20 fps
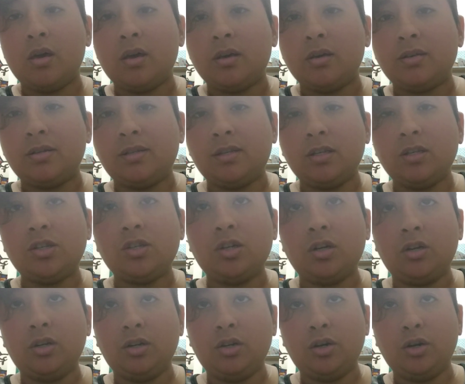
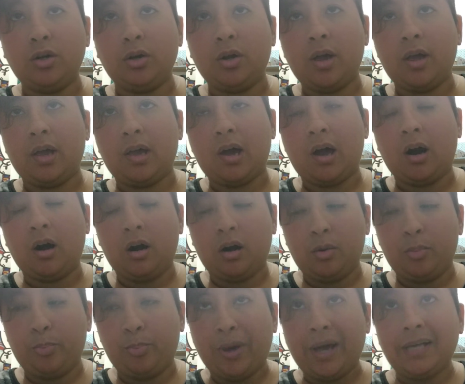Cisgender are
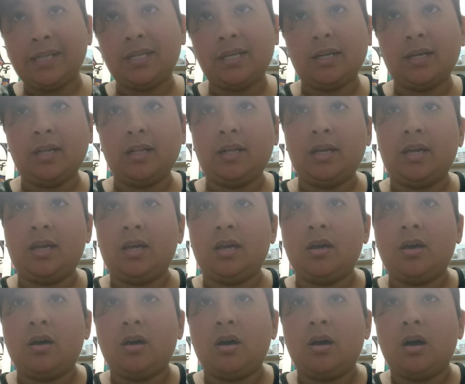basically
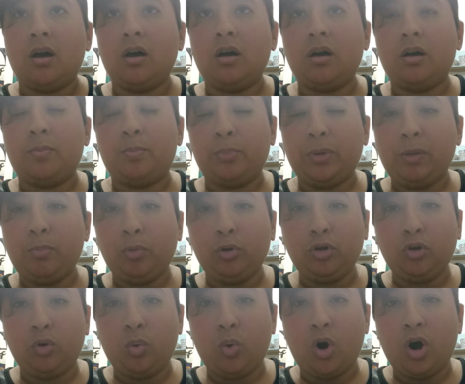
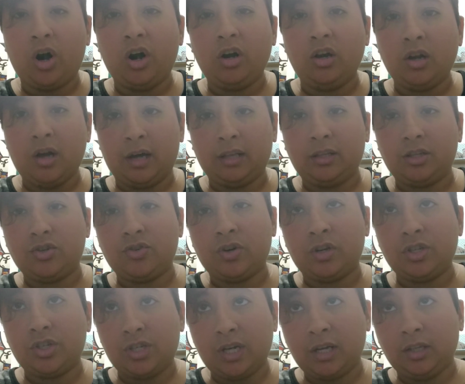people who are not
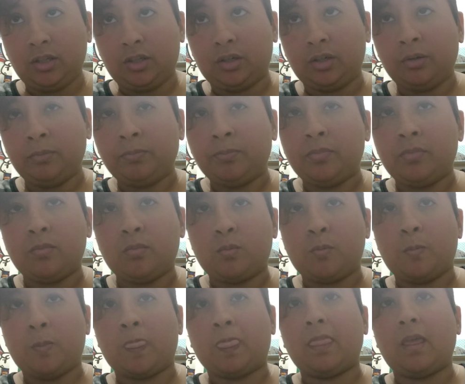transgender,
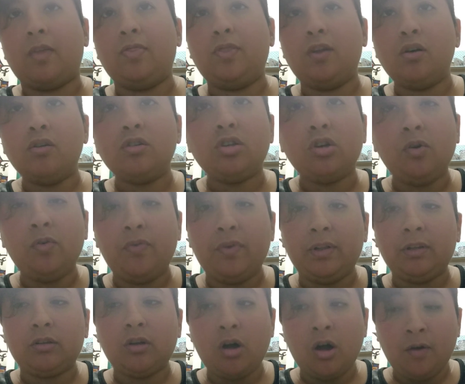those who
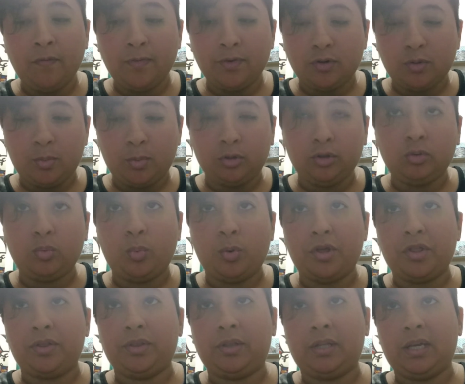feel comfortable
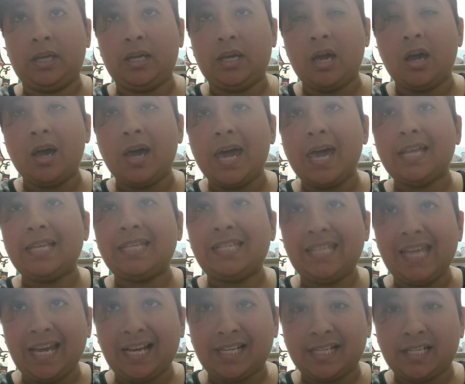with the
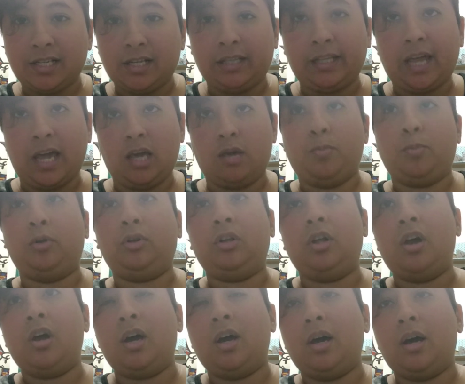sex label
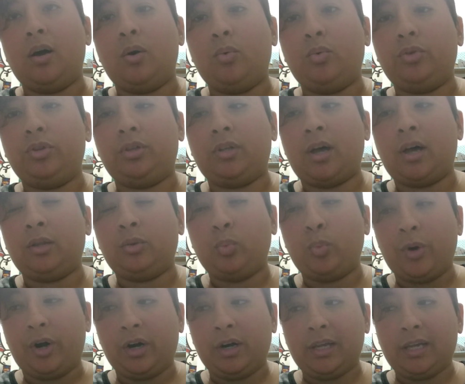that
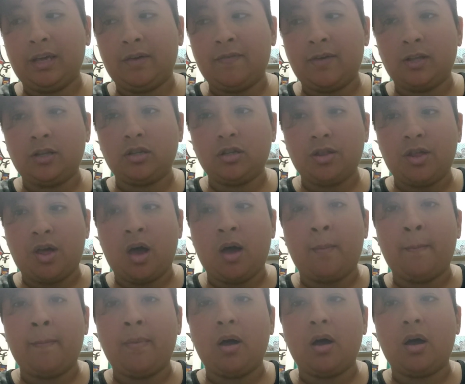were given to
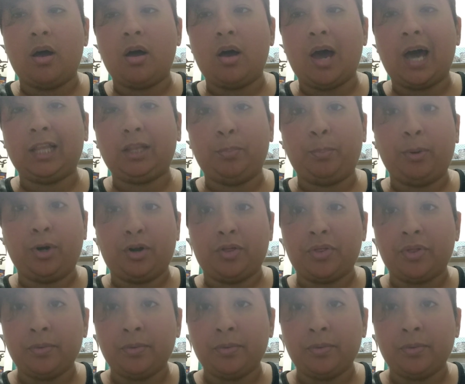them at birth.